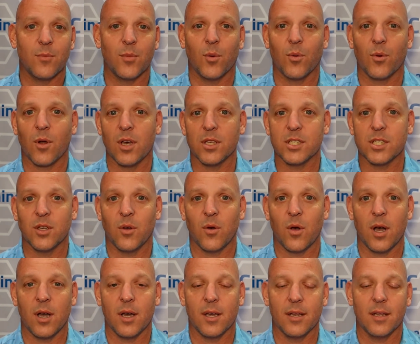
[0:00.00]
but we're also
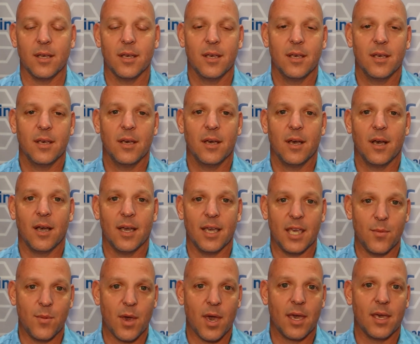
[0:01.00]
on uh,
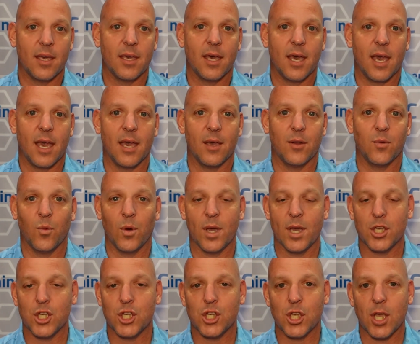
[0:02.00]
eBay and
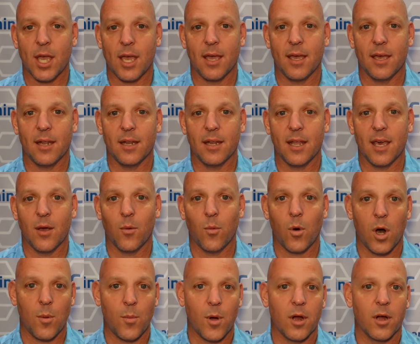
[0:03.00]
Wish and at uh,
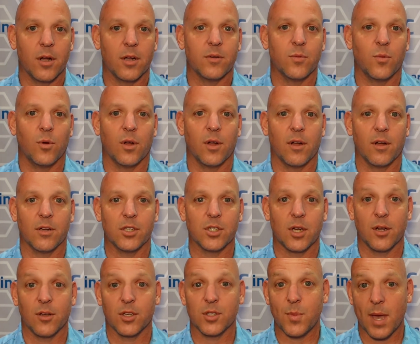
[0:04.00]
Walmart. We're
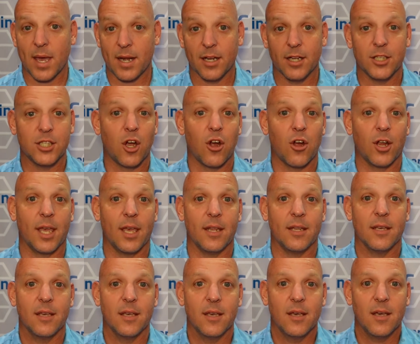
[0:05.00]
trying to expand to Target
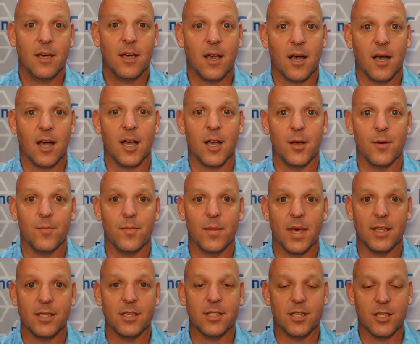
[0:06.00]
um,
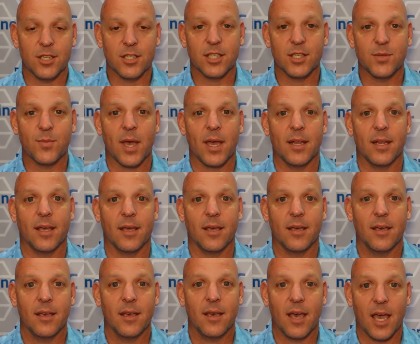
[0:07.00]
and just expanding
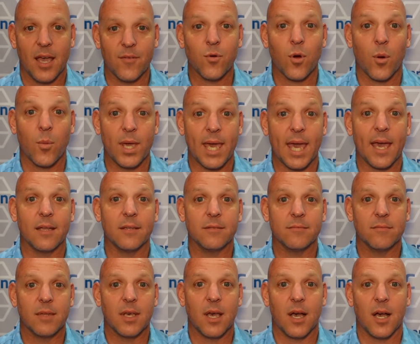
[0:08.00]
everywhere we can.
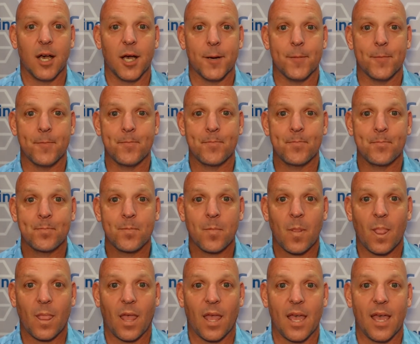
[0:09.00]
Um,
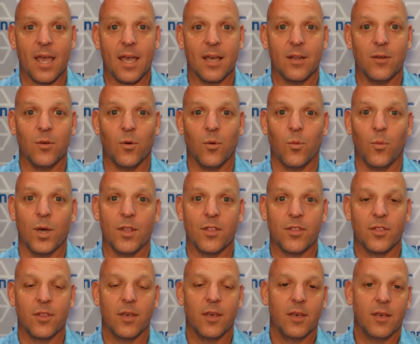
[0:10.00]
and with
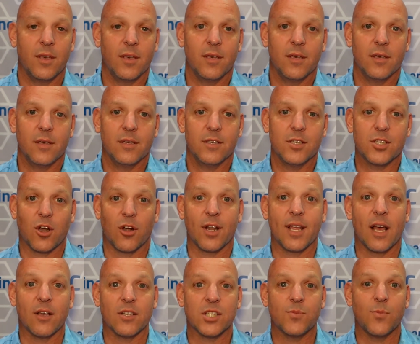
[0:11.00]

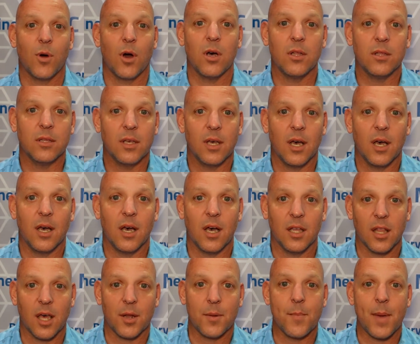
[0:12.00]
starting out small, uh,
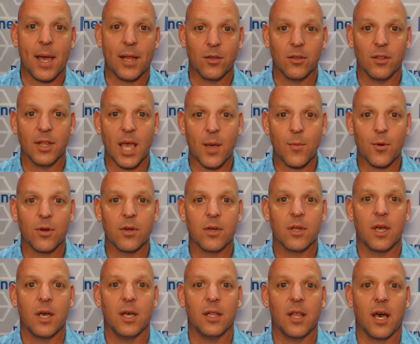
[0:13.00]
a lot of manual labor,
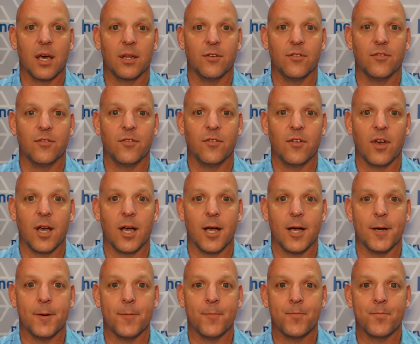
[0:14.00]
a lot of
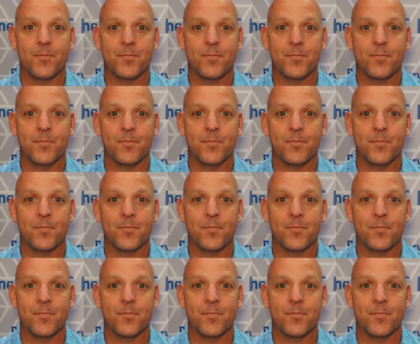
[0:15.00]
um,